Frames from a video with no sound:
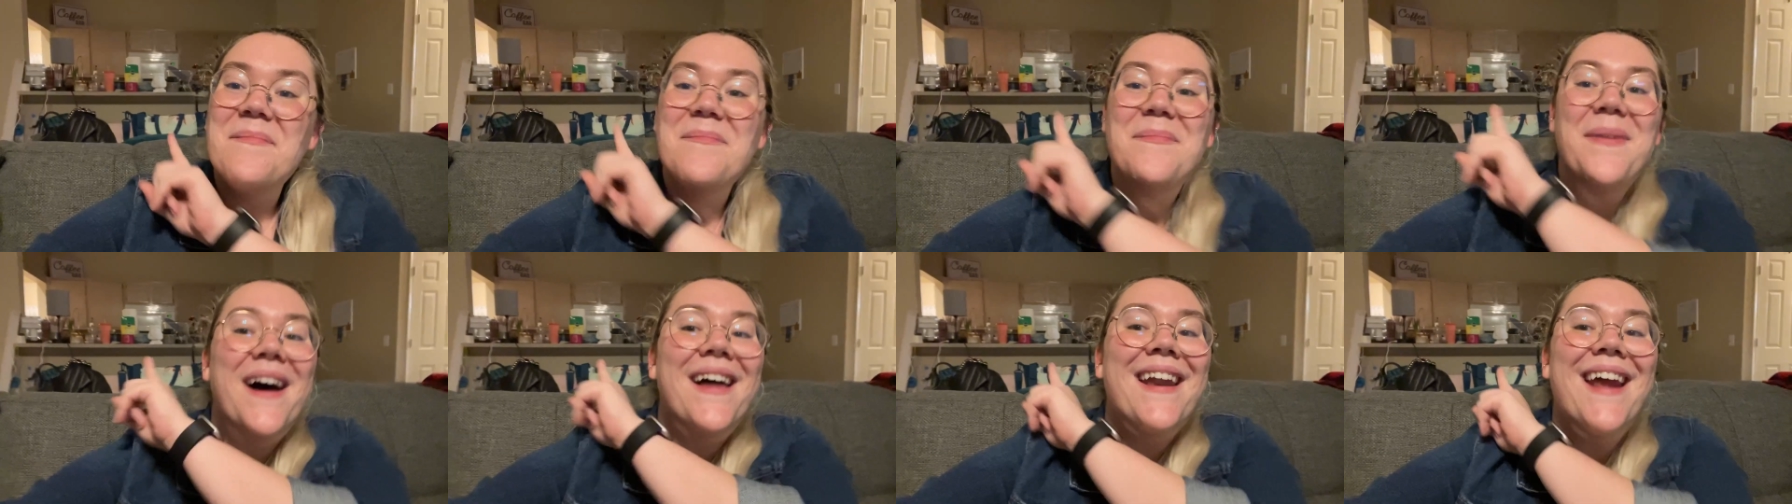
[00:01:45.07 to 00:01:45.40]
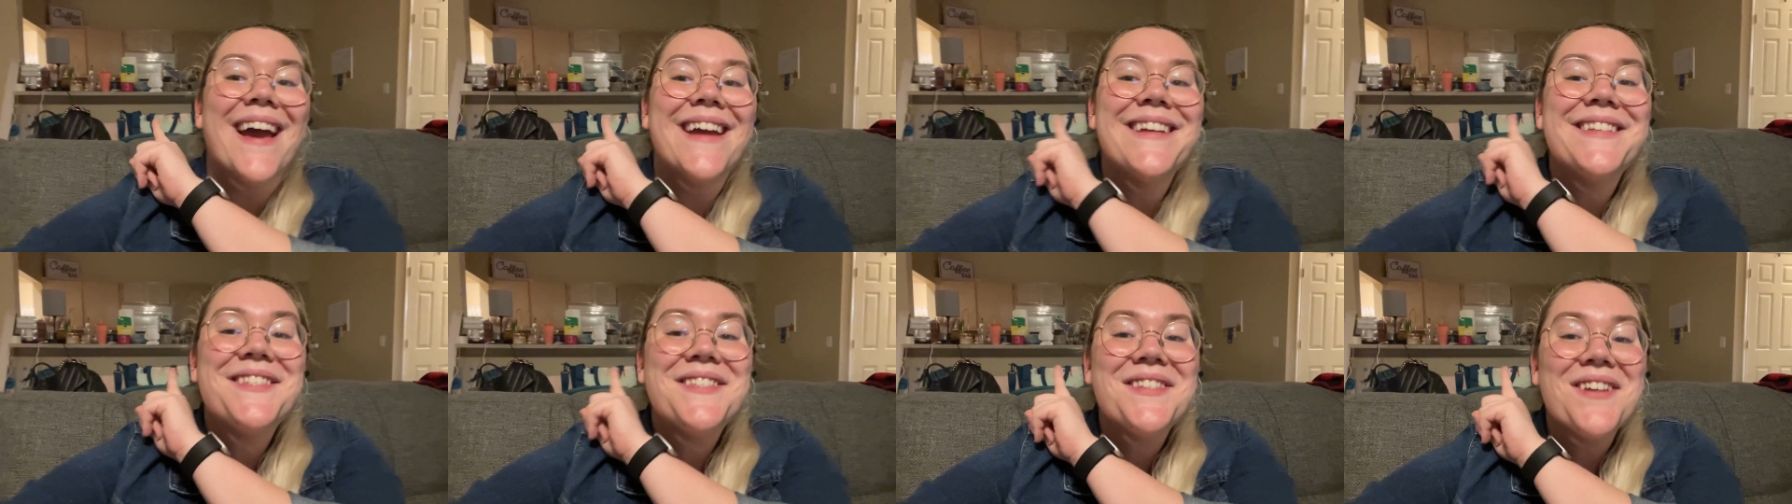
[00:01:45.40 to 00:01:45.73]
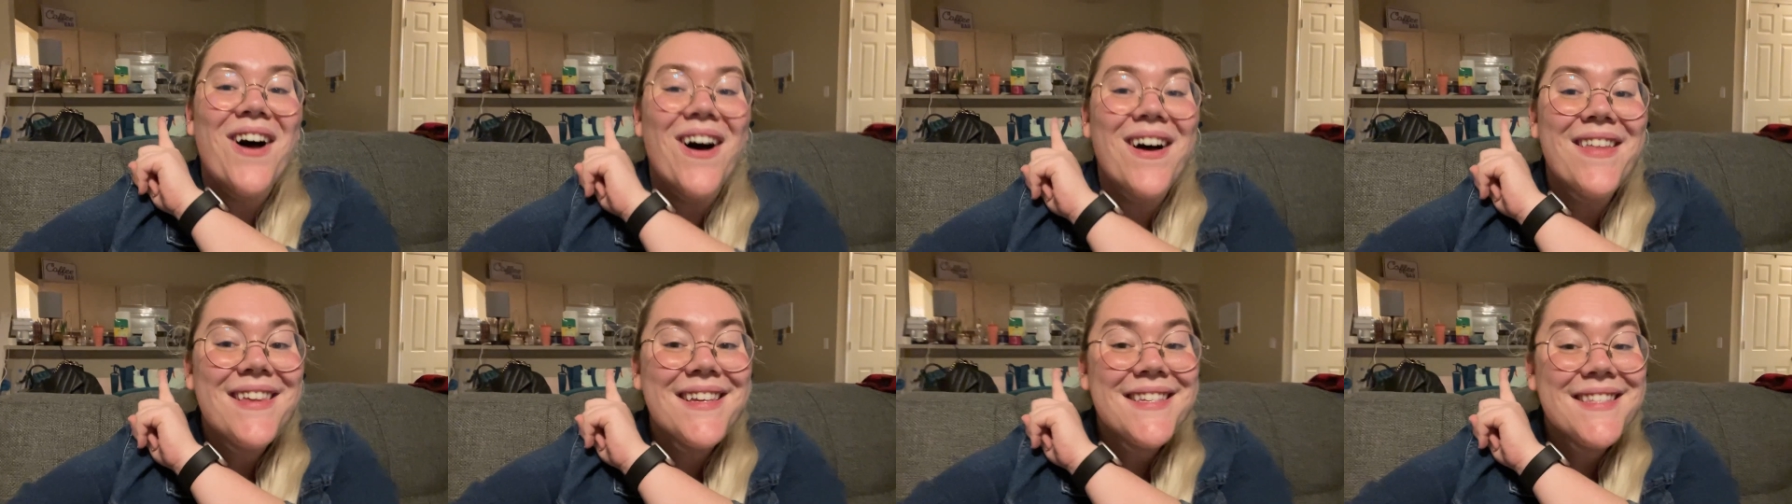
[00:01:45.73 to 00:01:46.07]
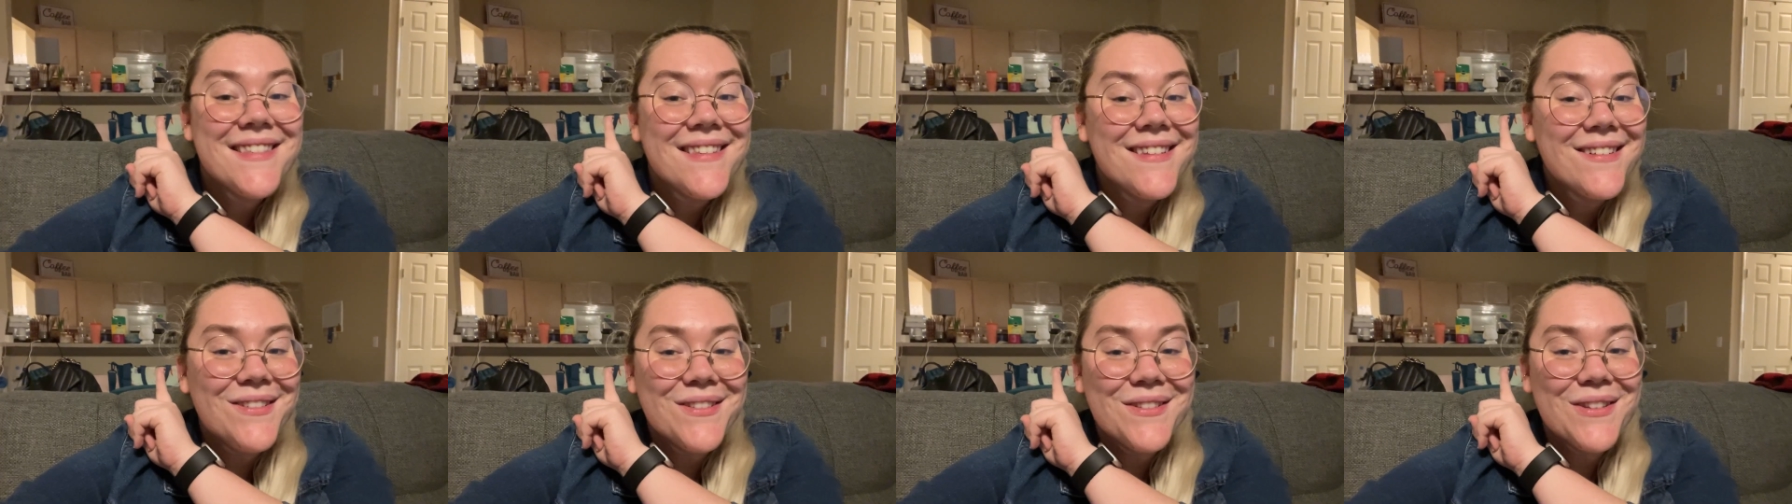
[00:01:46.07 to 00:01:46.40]
but I saw this
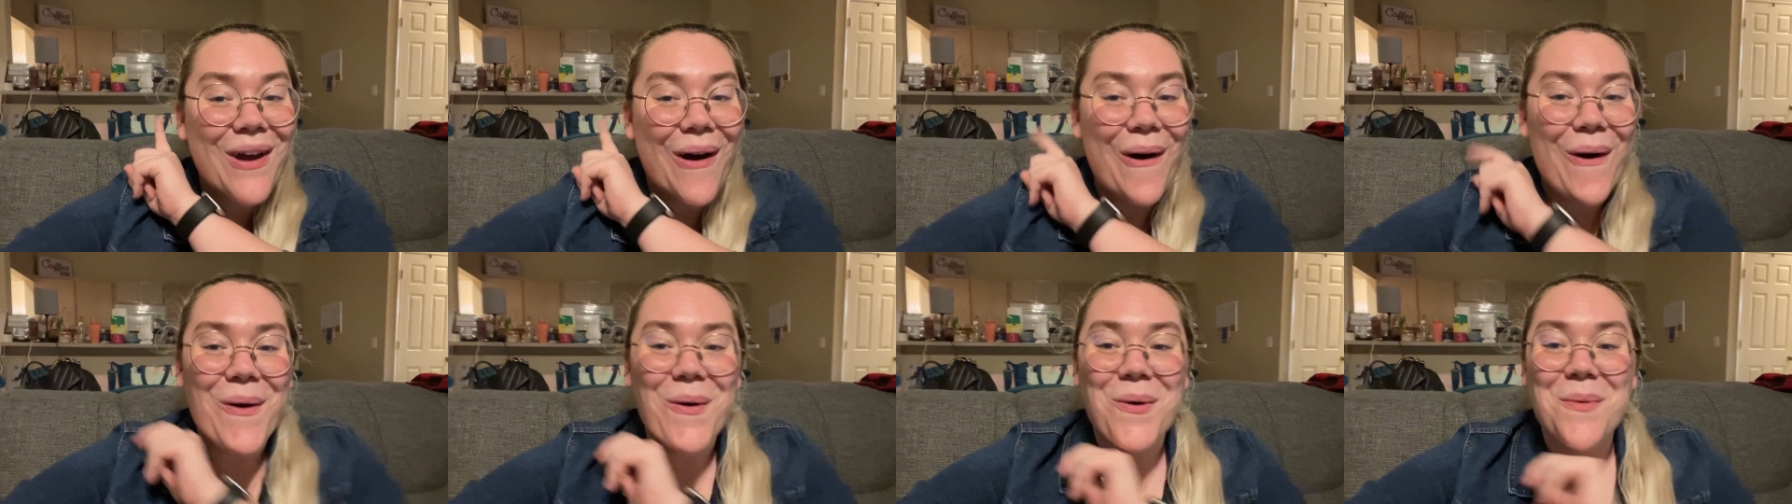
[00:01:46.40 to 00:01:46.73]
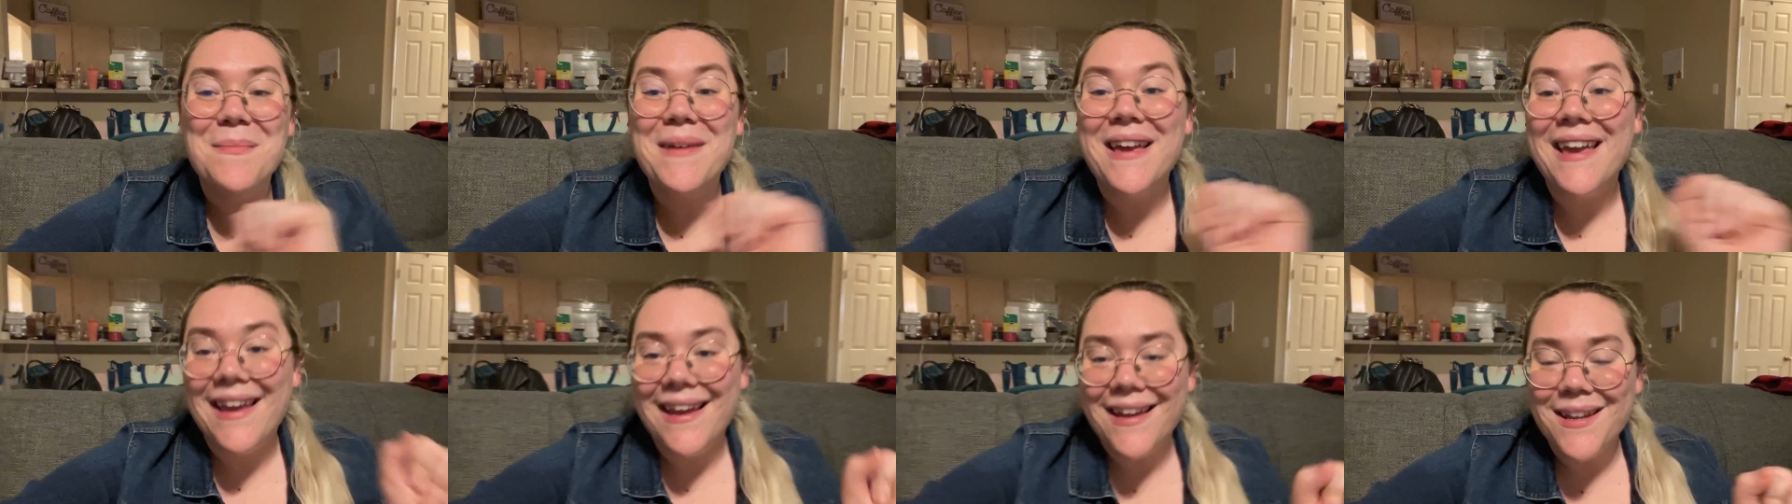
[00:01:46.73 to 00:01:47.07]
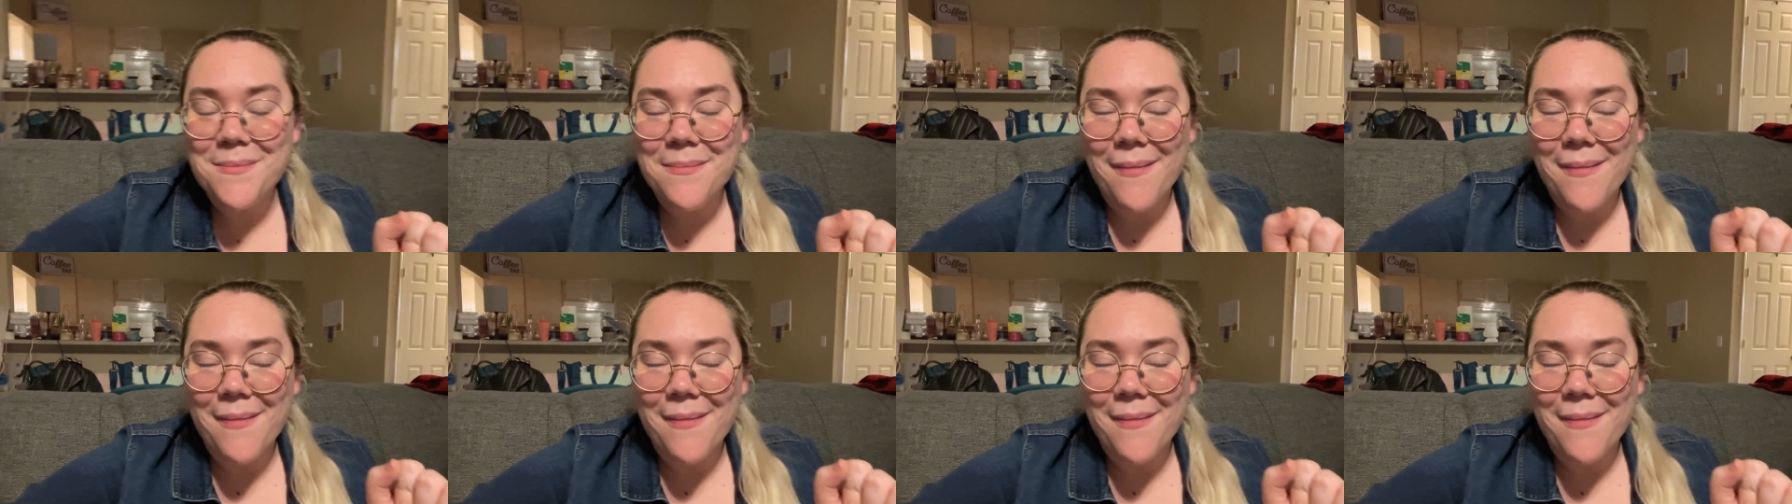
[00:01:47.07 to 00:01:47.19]
little gnome in